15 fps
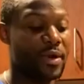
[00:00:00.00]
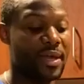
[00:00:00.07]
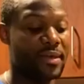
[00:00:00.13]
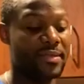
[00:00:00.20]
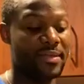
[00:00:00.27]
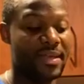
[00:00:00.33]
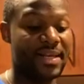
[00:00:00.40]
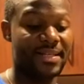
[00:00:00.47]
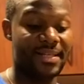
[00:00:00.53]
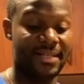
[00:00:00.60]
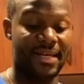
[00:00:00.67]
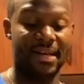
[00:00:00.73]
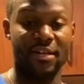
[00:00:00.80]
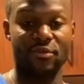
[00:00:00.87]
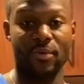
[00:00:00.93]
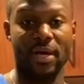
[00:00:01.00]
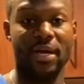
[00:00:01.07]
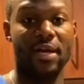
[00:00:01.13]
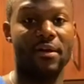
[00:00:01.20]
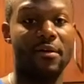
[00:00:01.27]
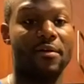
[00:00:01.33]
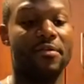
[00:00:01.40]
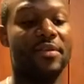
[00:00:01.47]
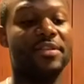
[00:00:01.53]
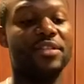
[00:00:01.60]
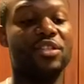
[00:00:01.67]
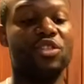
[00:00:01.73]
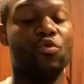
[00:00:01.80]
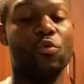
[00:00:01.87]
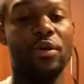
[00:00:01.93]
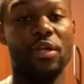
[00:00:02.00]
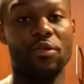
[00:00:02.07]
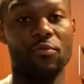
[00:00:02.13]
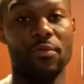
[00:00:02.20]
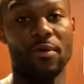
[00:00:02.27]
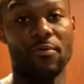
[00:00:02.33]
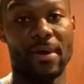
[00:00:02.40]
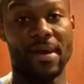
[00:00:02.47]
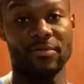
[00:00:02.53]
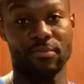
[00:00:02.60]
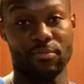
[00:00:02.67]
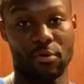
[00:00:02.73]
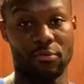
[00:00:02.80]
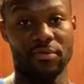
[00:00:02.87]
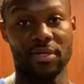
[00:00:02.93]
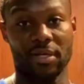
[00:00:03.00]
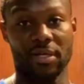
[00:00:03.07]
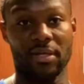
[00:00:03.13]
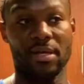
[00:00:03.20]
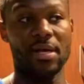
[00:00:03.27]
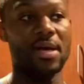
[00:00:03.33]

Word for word: in these containers right here, this is 23 grams of protein.